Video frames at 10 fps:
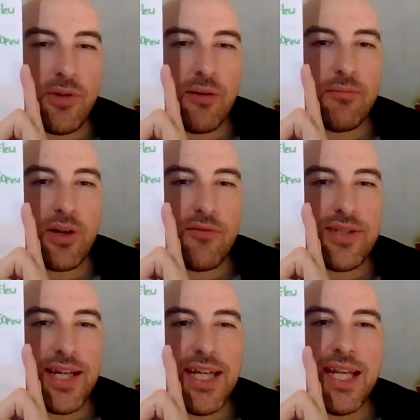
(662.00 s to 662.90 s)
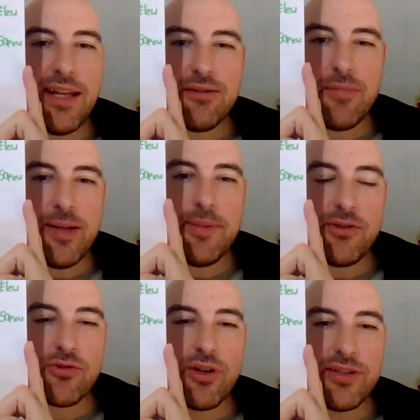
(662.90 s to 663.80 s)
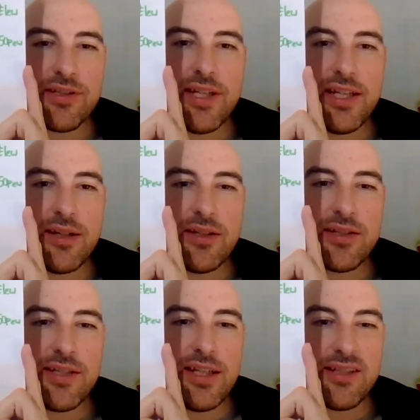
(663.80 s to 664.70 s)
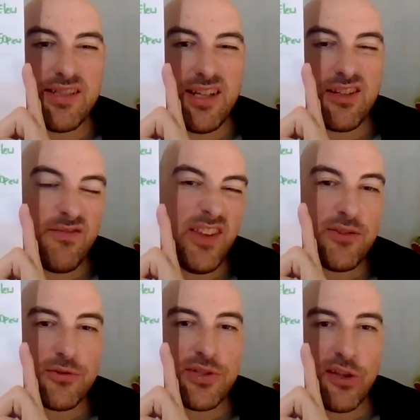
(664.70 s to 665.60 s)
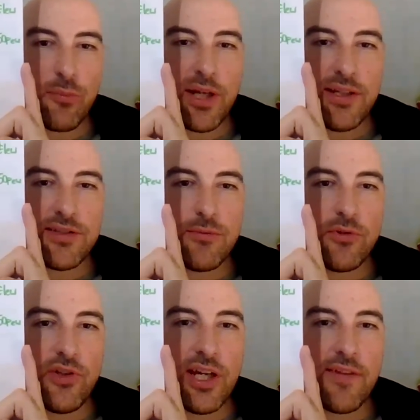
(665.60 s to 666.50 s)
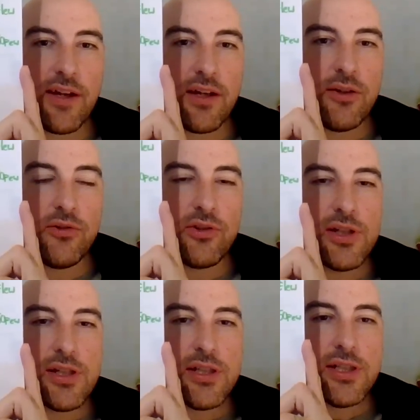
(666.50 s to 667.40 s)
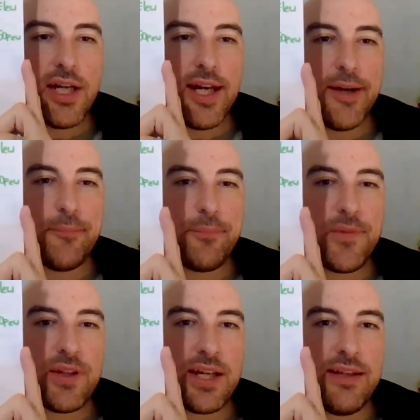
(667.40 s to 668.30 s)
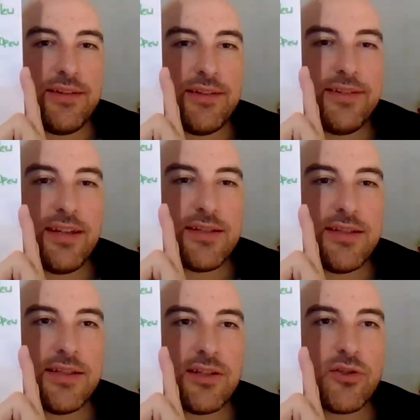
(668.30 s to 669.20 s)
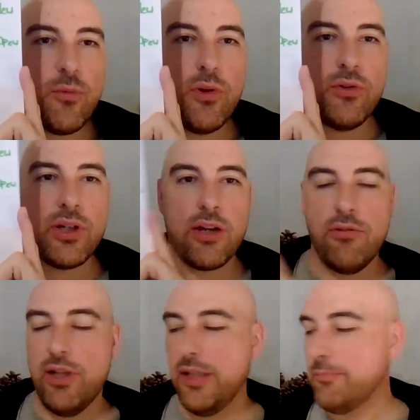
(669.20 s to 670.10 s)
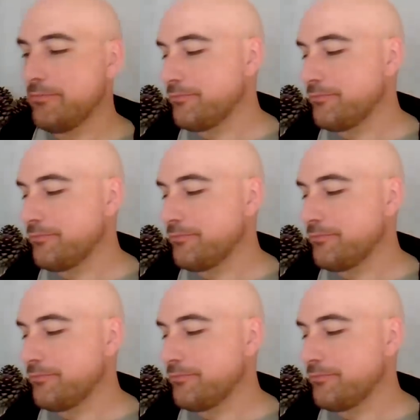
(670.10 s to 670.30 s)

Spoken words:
I'm taking it to maybe try and sneak a fifth or sixth place. So we'll see how that goes. So that is 66-1 currently.